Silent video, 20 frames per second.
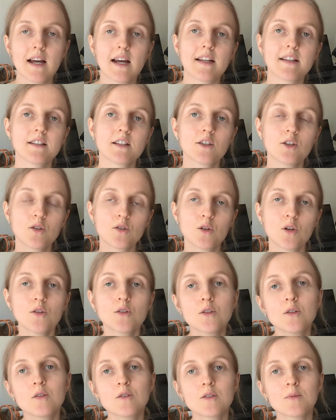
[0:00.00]
and you
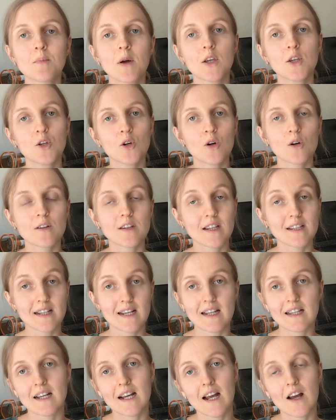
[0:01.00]
don't use manure that
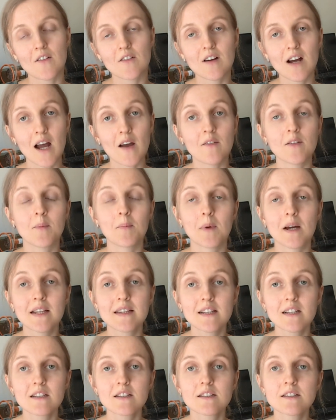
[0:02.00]
can have heavy
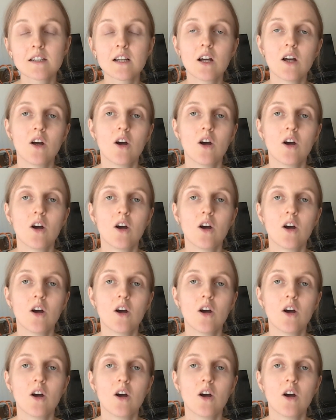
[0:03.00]
metals,